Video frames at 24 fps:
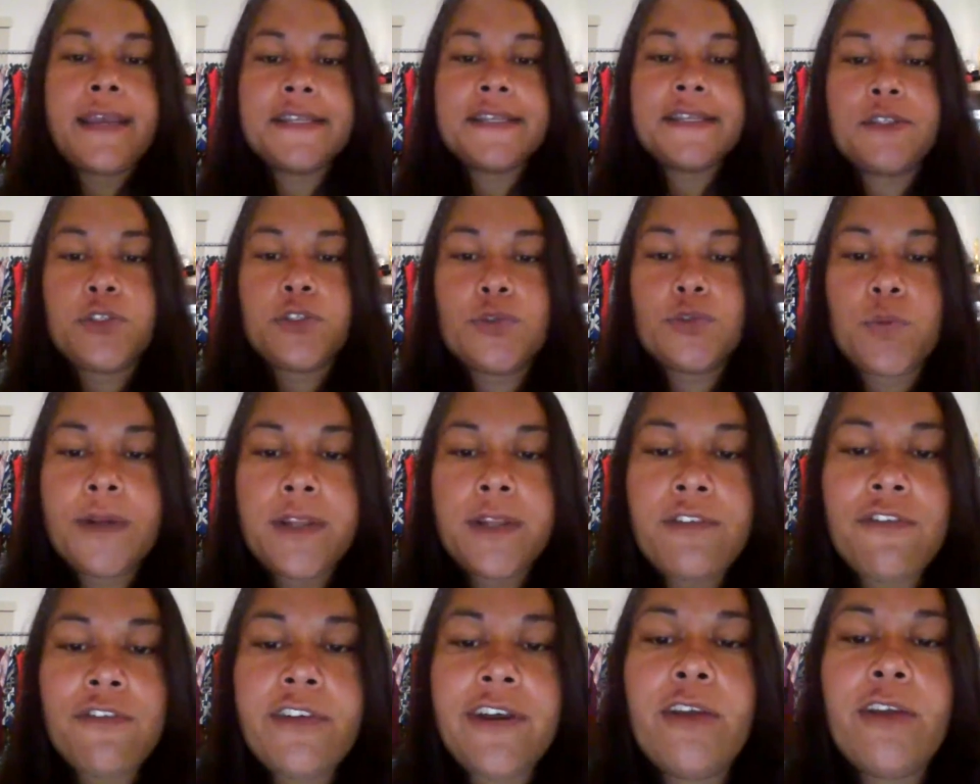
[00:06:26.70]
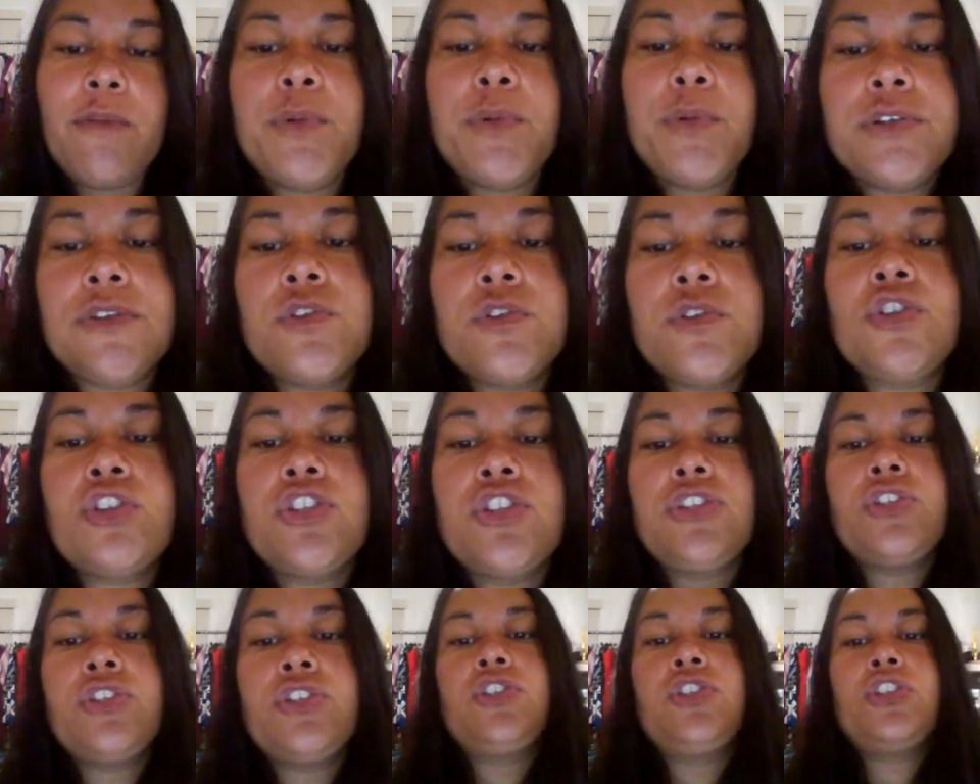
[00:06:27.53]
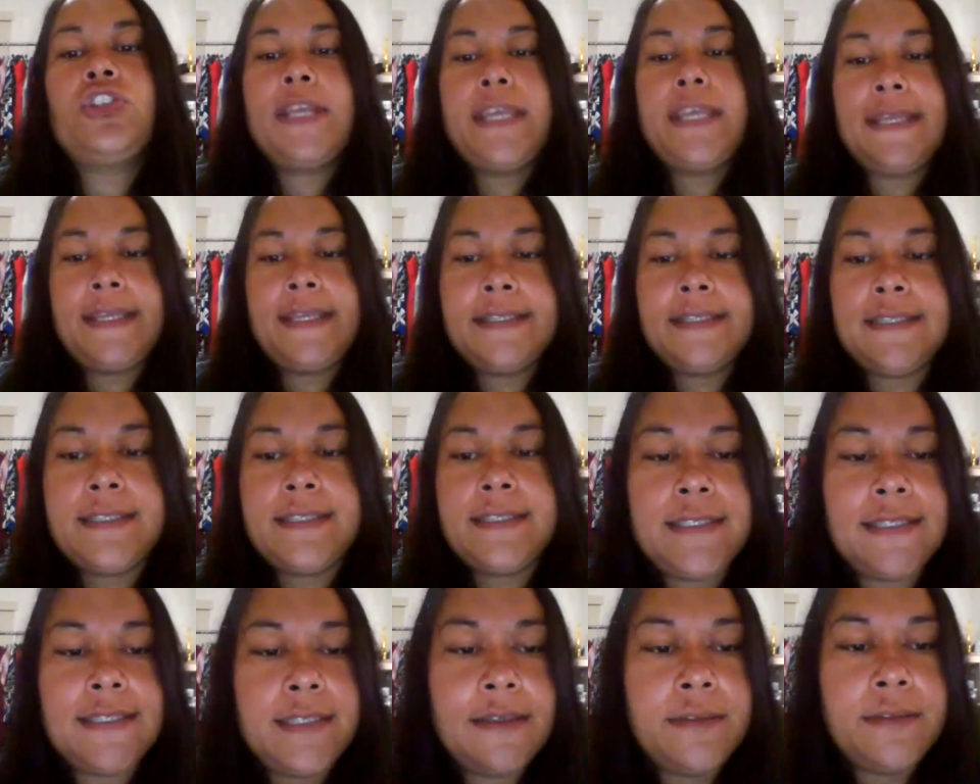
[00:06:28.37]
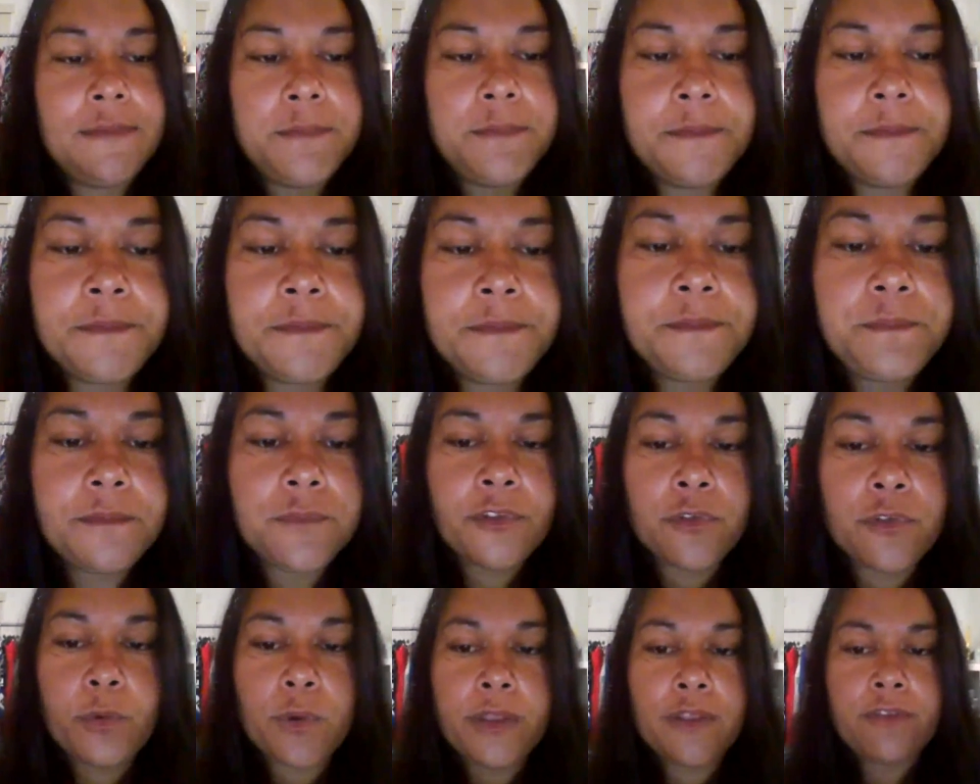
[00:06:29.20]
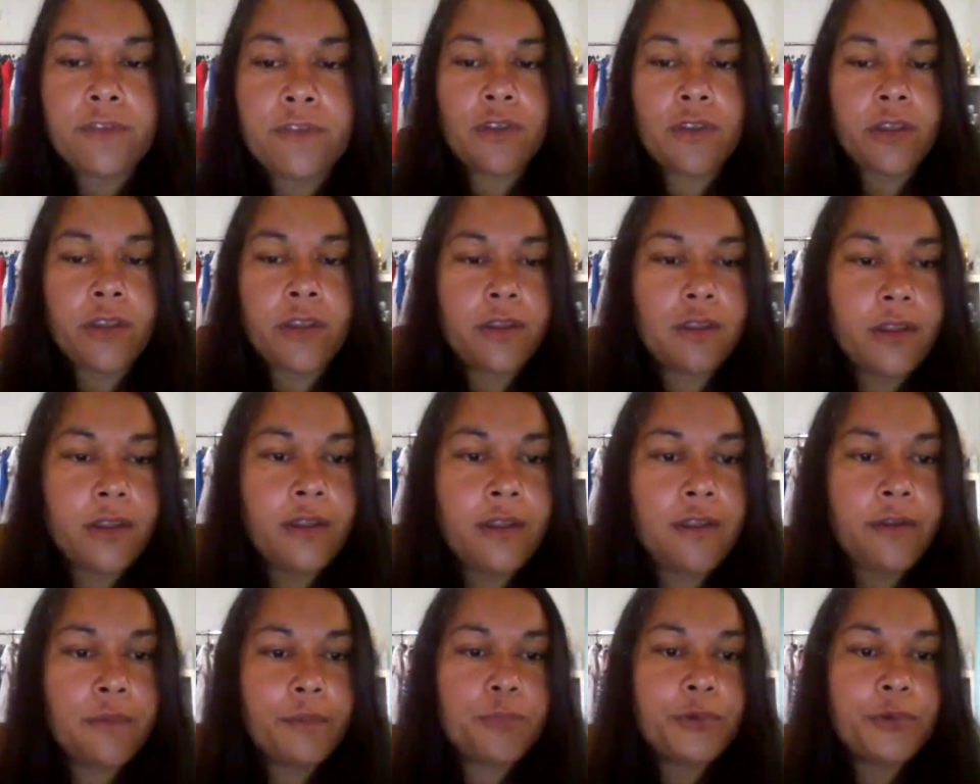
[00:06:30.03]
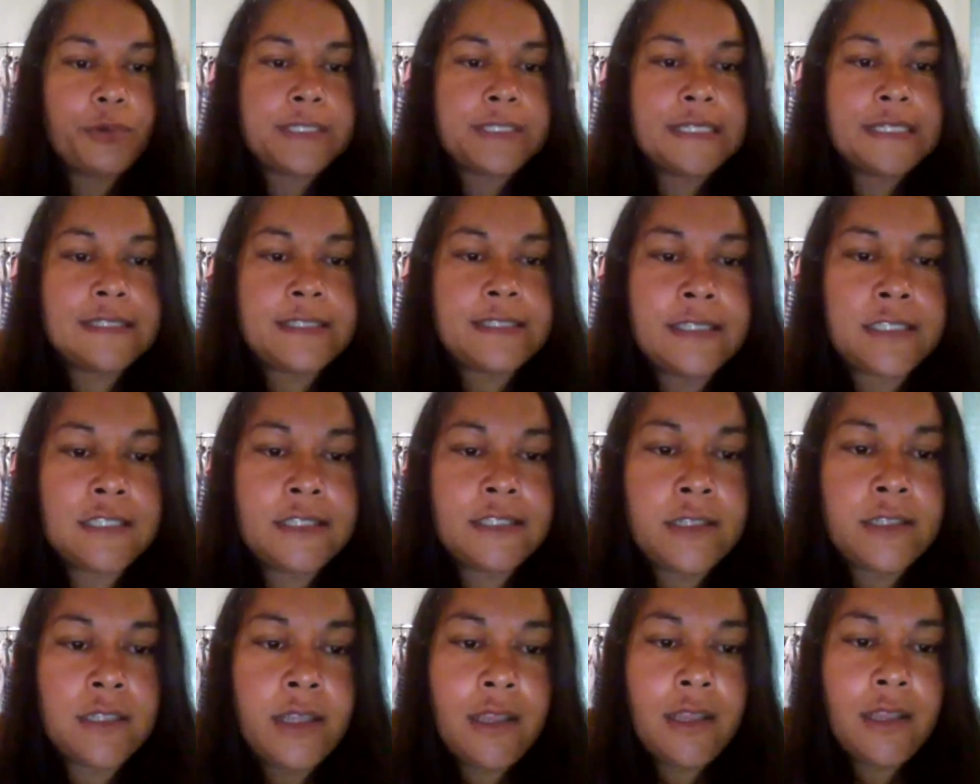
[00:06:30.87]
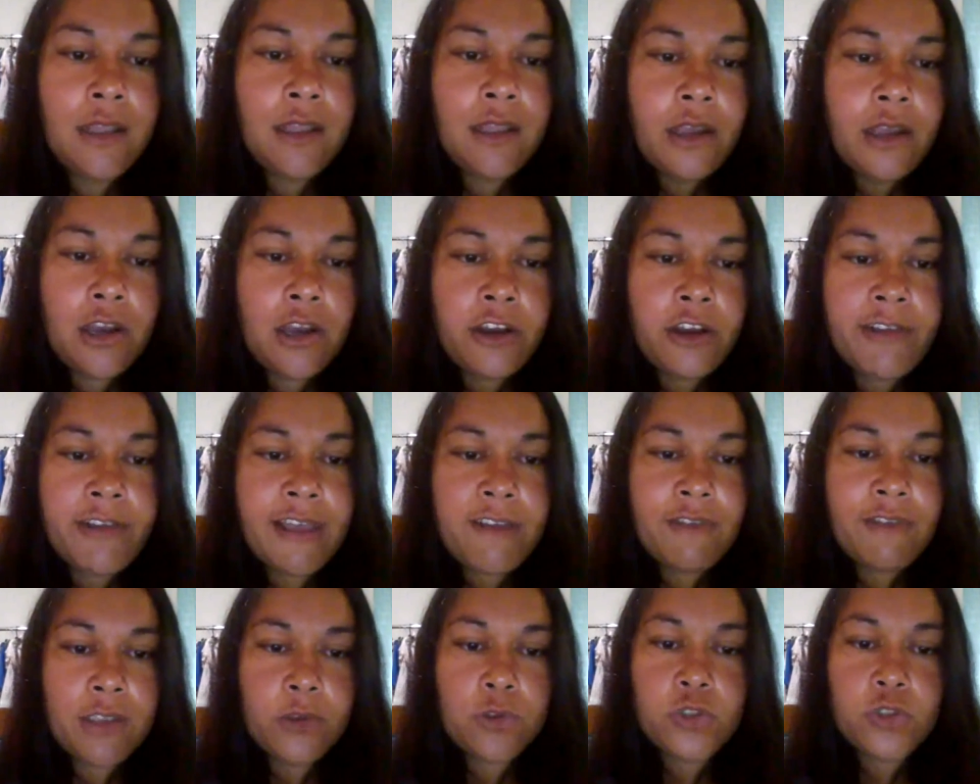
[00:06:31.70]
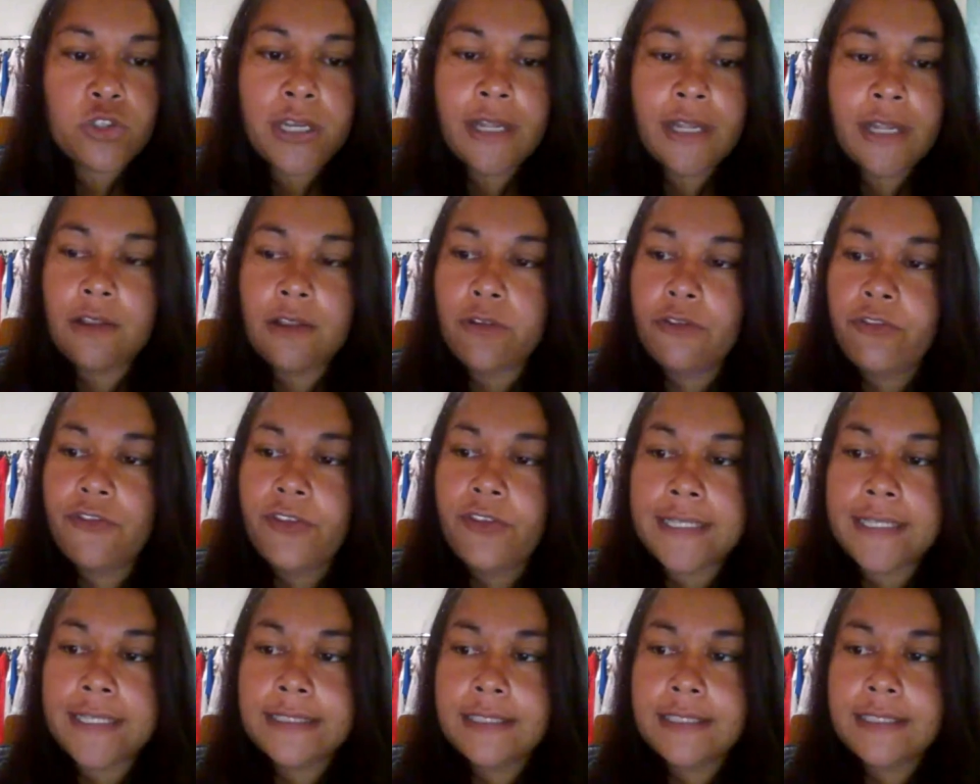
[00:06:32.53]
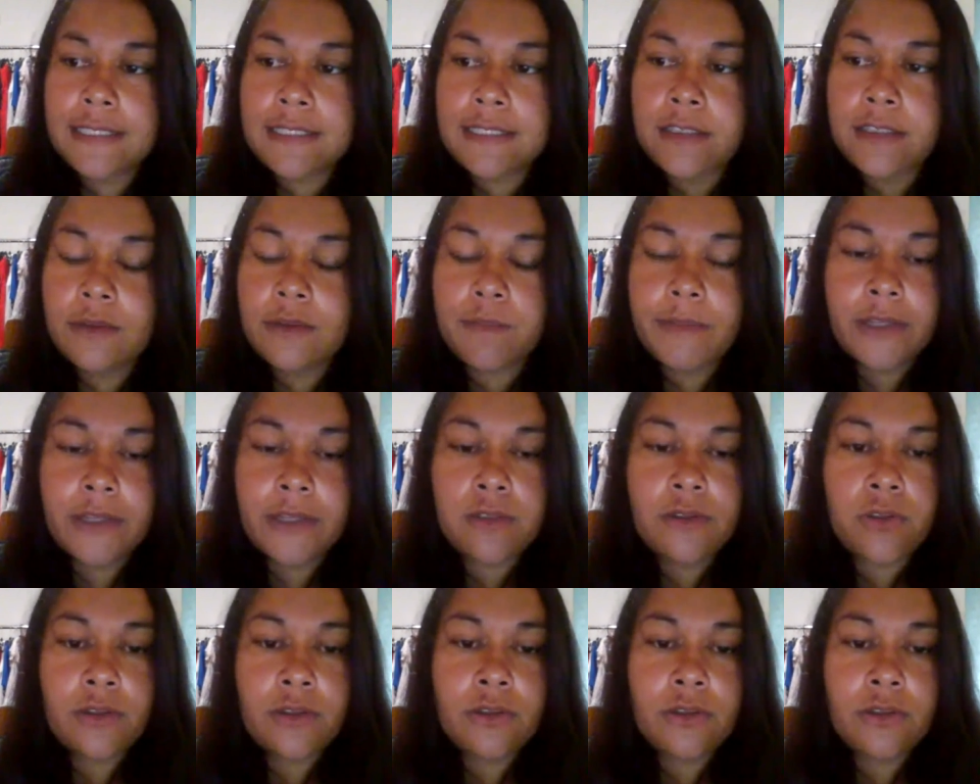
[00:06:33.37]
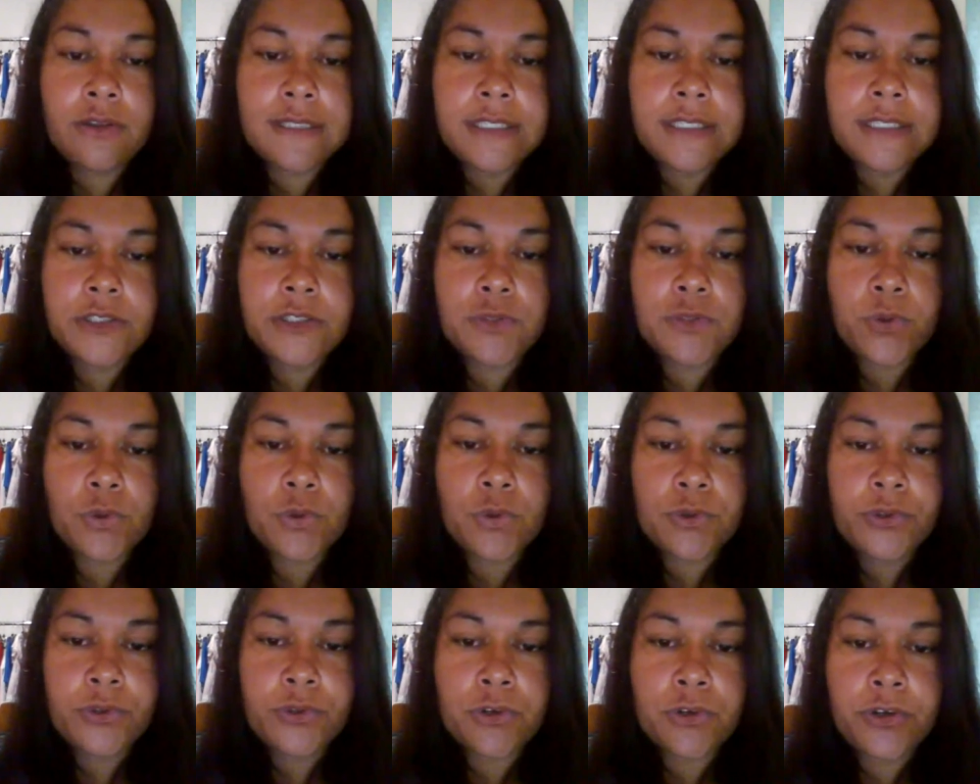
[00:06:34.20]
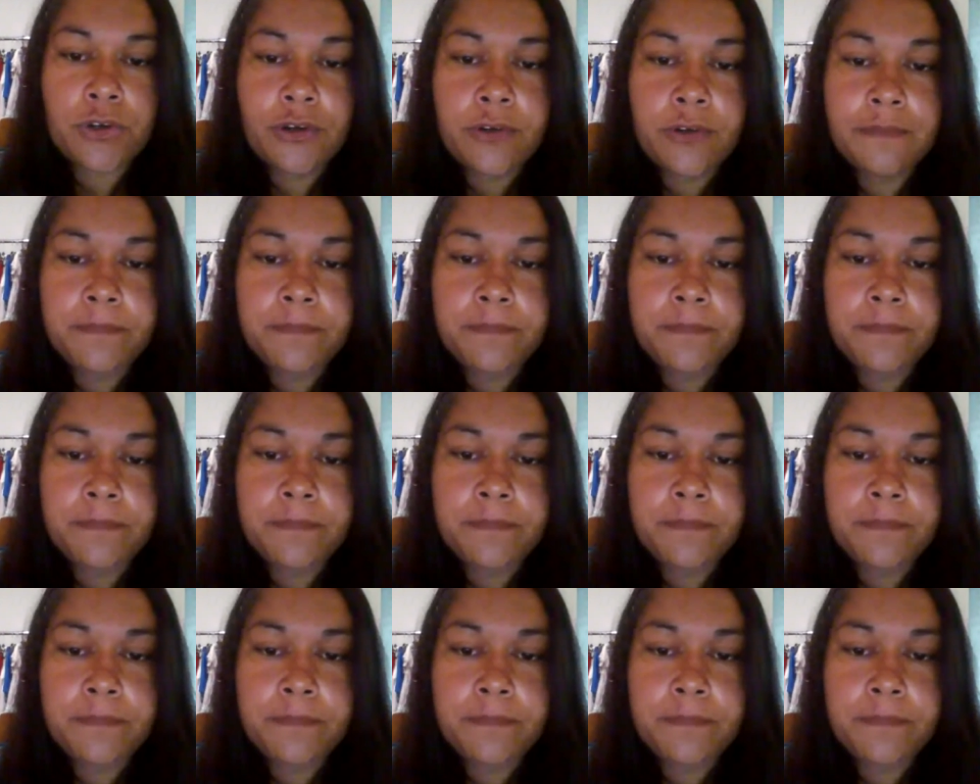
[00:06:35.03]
a 25% chance with pregnancy of having a child affected by the disorder.